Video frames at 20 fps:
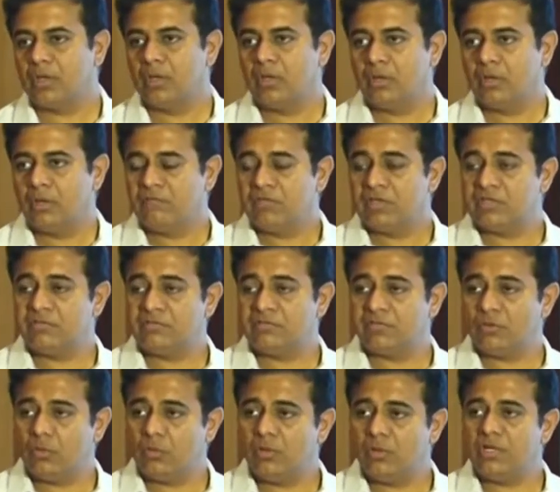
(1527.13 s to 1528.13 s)
We are the
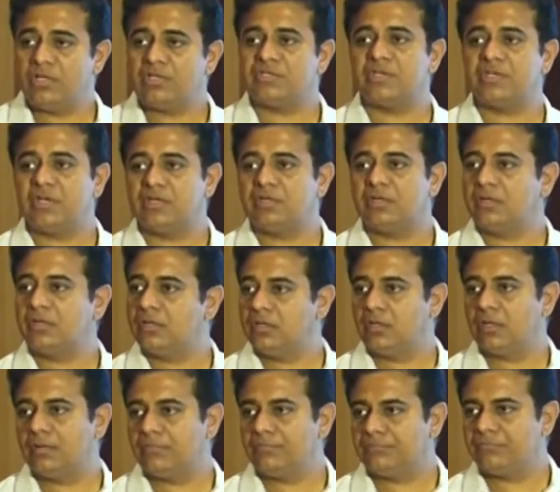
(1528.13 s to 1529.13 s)
only state in
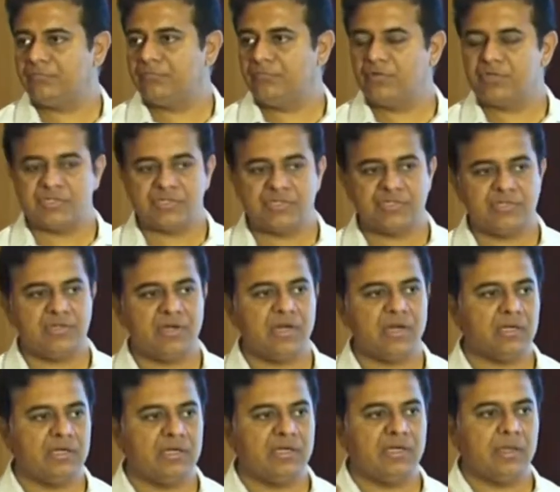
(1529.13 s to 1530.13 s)
India which has
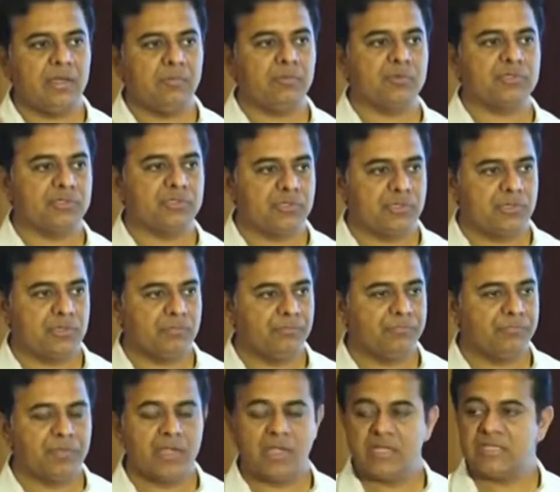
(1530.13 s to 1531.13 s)
directly deposited
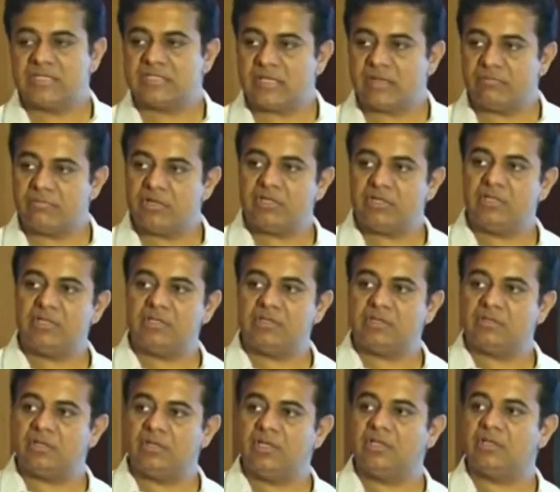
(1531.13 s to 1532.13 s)

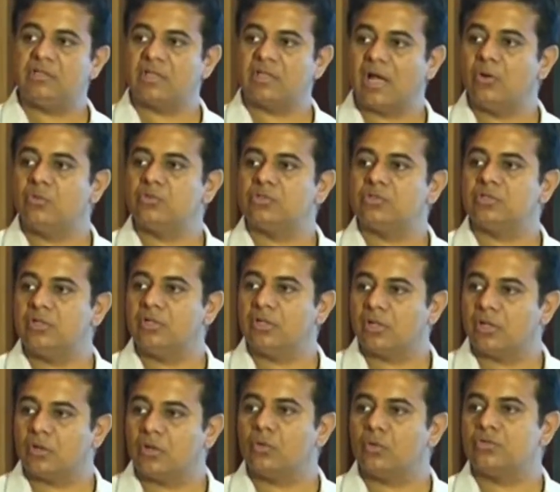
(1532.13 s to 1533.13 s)
73,000
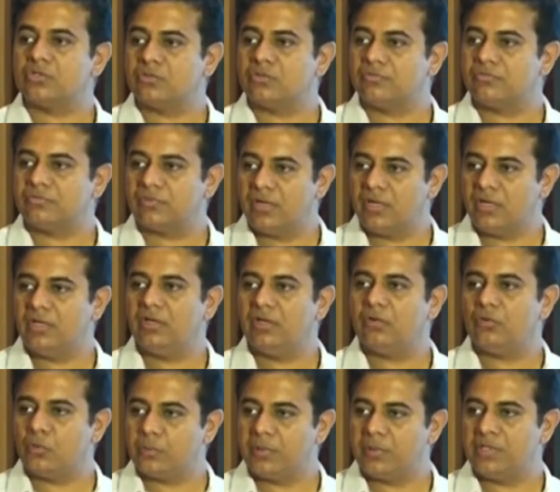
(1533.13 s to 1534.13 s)
crores of Indian
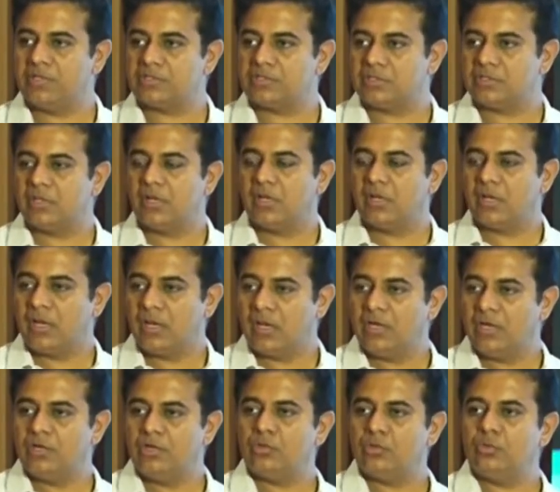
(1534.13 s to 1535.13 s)
rupees
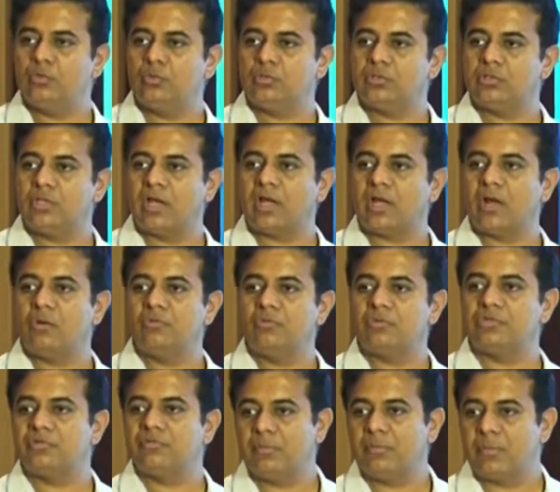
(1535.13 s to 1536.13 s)
into the accounts
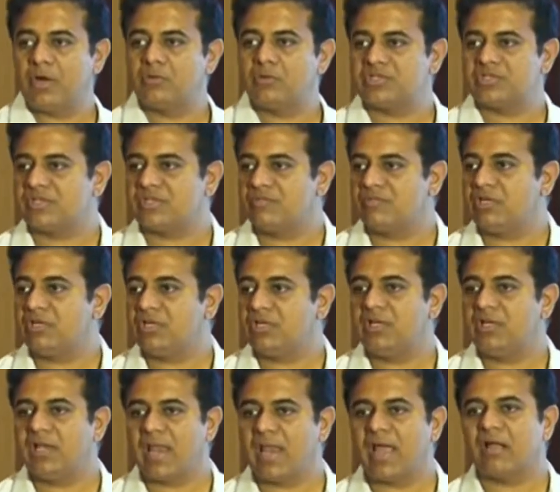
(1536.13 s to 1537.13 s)
of about 70
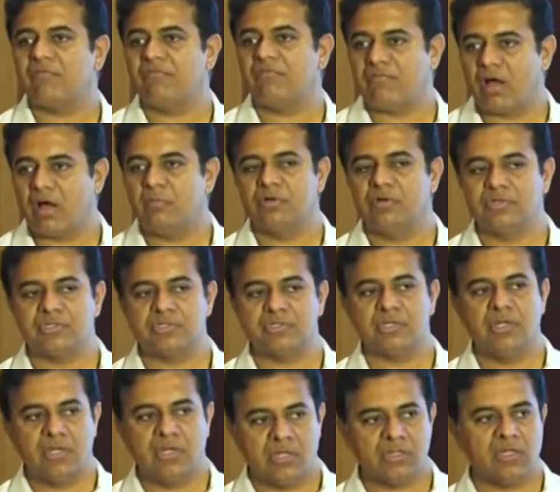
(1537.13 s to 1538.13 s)
lakh farmers
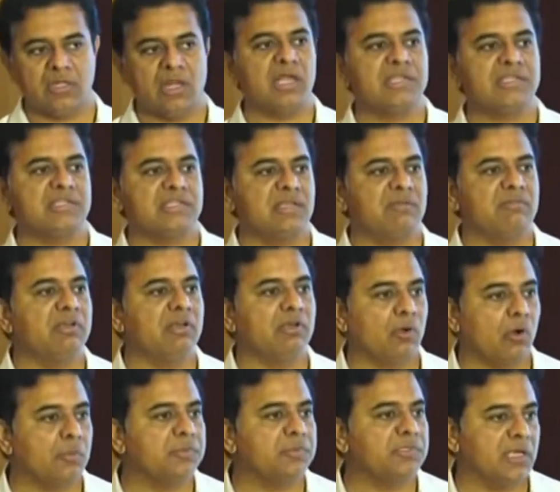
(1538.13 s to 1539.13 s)
in the last 7
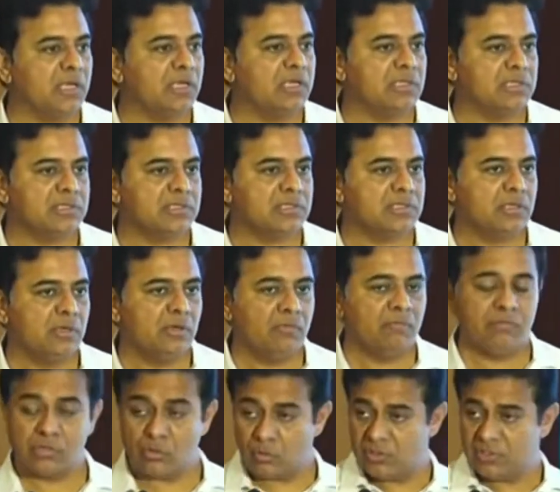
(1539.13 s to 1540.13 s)
crop cycles.
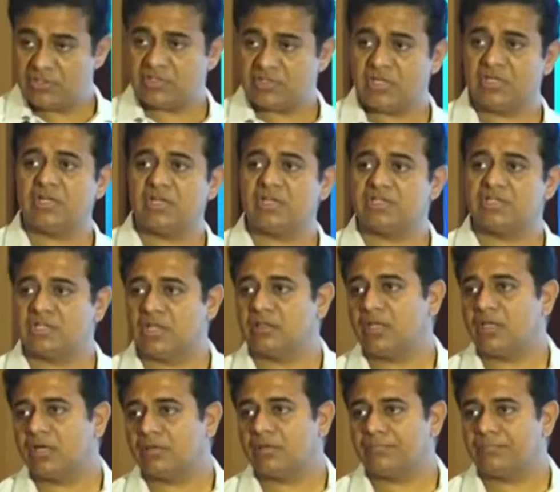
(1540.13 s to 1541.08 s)
We're the only state that has done that.